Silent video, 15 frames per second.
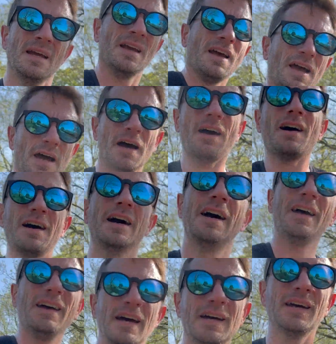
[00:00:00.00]

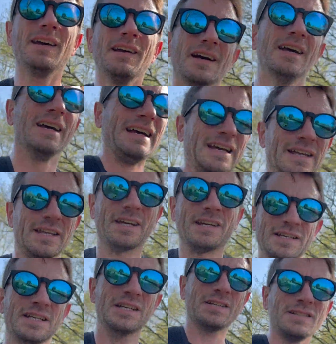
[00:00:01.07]
The
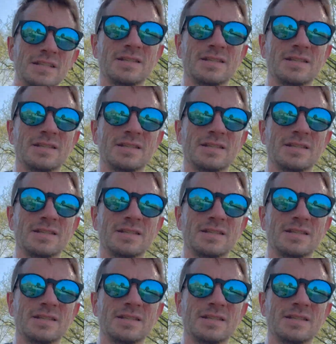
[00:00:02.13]
conditions